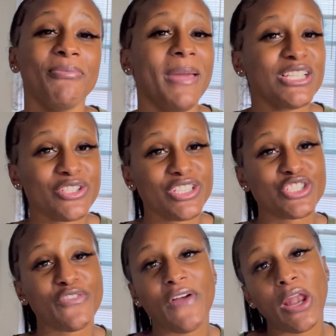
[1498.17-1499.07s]
make sure that
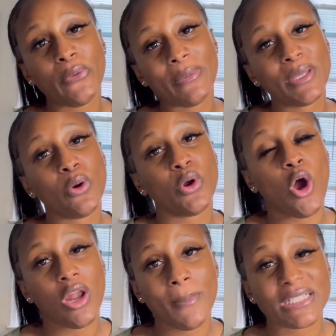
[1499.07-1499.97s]
you're following me on
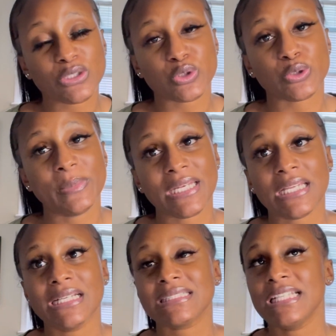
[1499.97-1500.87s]
all of my social
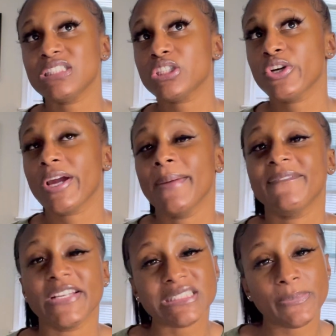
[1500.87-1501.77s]
medias, Instagram,
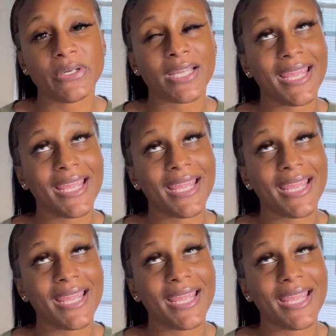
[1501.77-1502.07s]
Facebook,